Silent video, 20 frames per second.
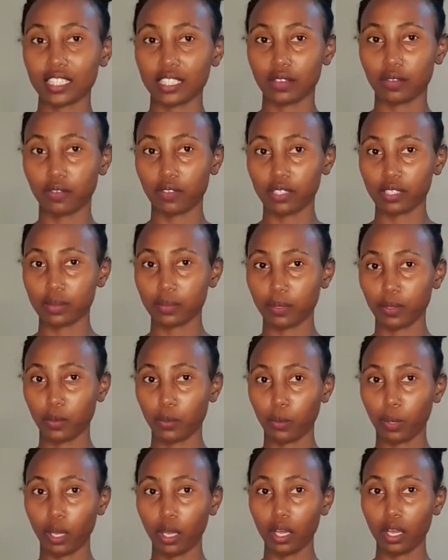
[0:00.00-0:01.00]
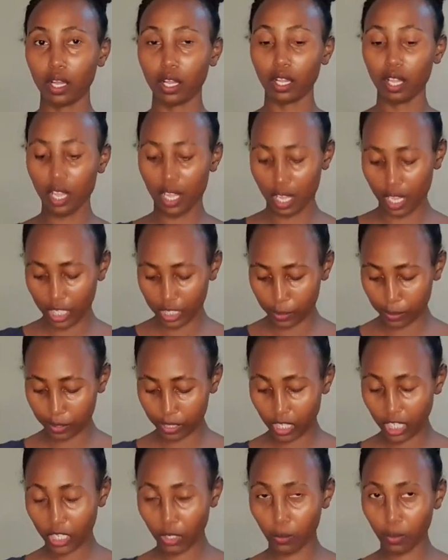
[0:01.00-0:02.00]
It fits me well,
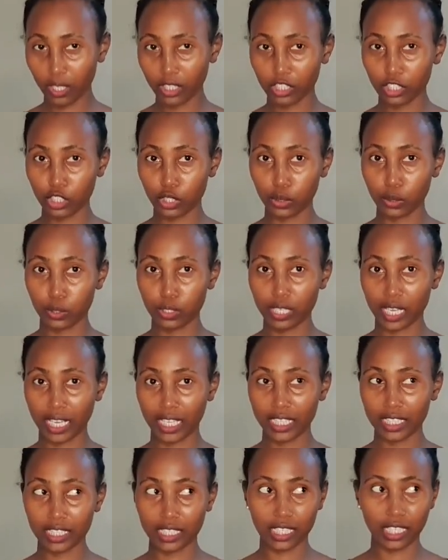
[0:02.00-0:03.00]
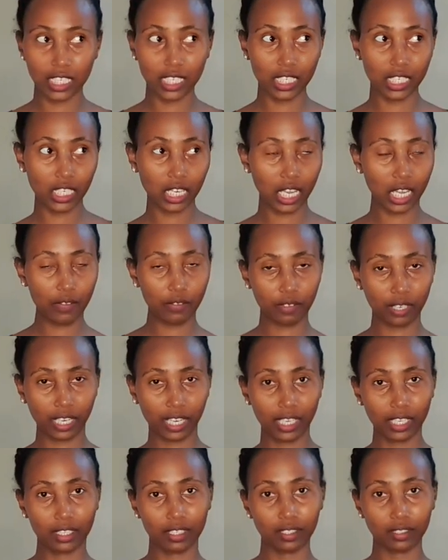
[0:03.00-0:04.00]
especially once you tuck it in. I feel
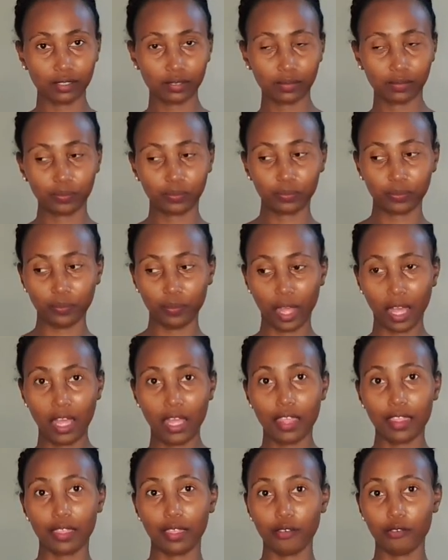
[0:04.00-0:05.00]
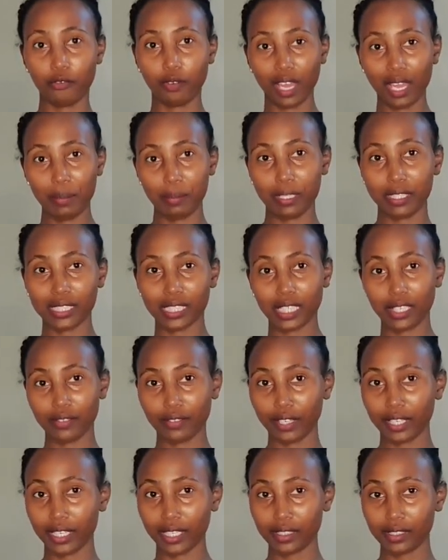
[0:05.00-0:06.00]
like the vibe it's
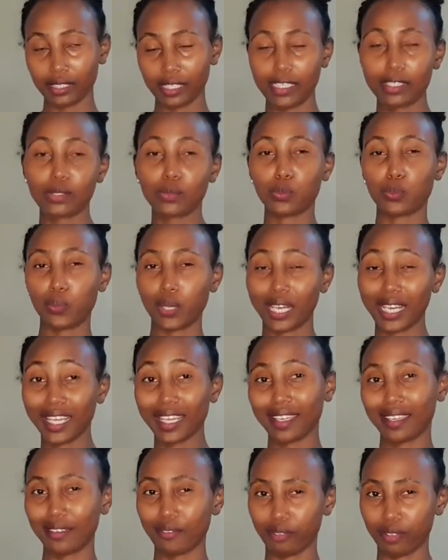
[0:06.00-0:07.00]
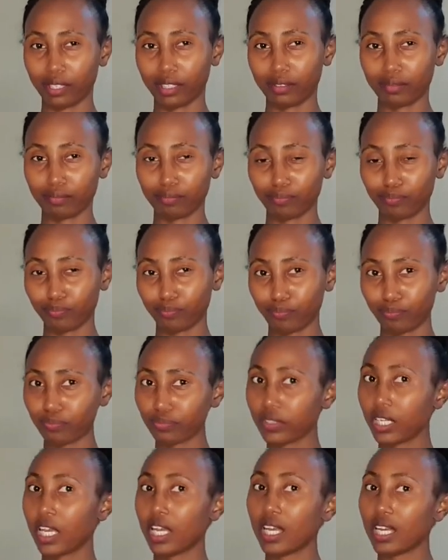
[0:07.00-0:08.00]
giving, it's really giving.
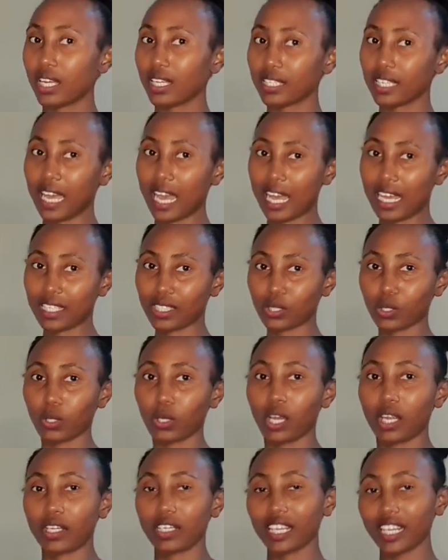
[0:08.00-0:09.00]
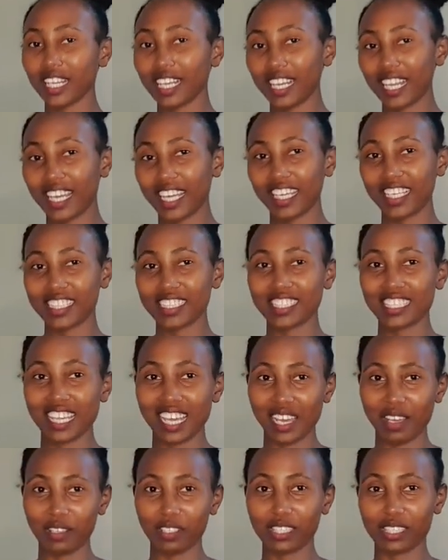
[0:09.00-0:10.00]
Yeah, so I really like it,
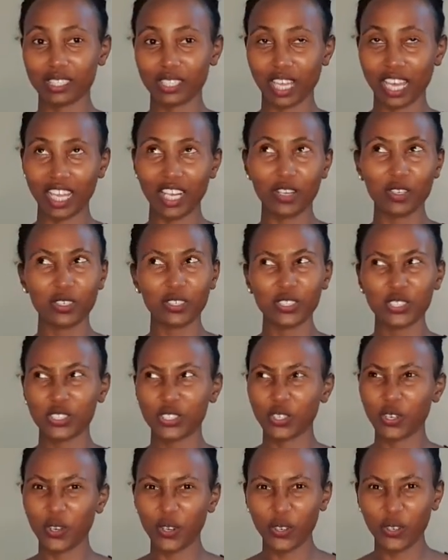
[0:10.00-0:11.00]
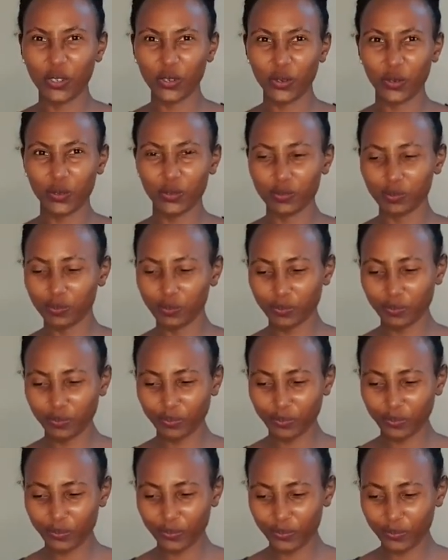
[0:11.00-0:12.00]
as I look so
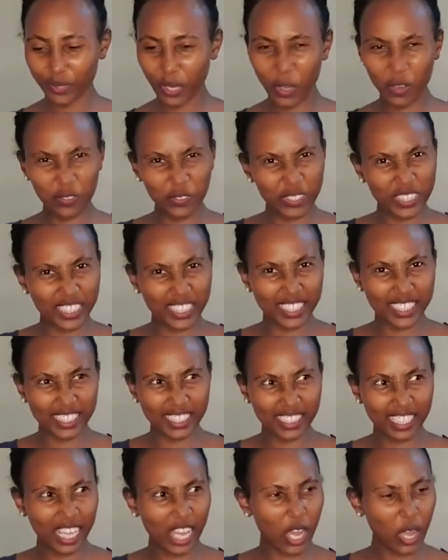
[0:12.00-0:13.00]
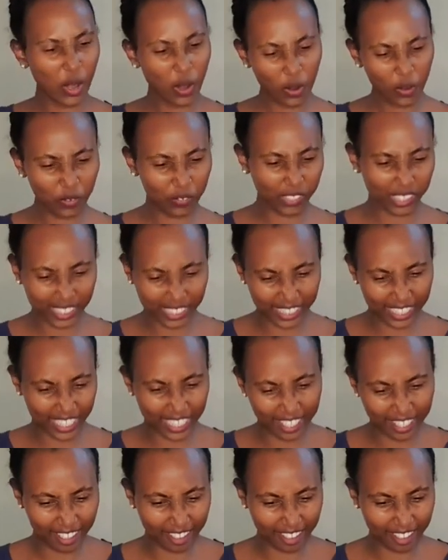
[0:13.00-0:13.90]
officey.